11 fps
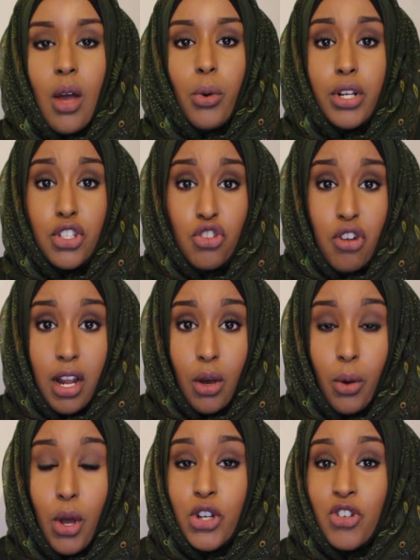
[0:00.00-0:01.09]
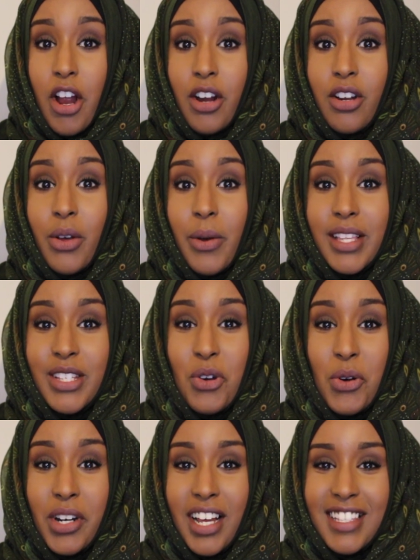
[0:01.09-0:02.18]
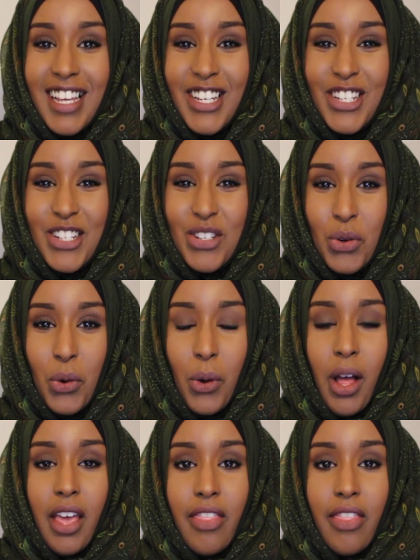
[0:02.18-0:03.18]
What is Trello? Trello is an organization tool